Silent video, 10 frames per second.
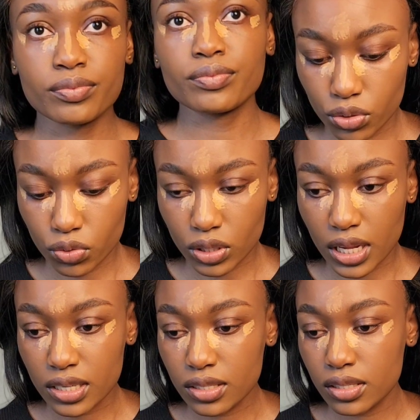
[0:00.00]
So that
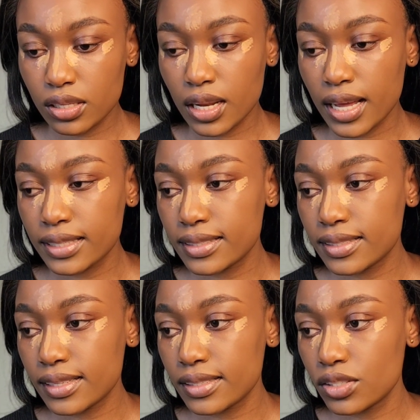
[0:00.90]
is the
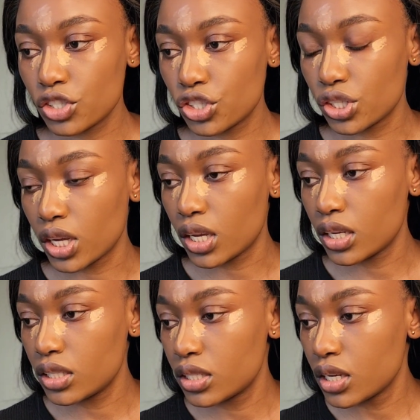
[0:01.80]
lightest shade.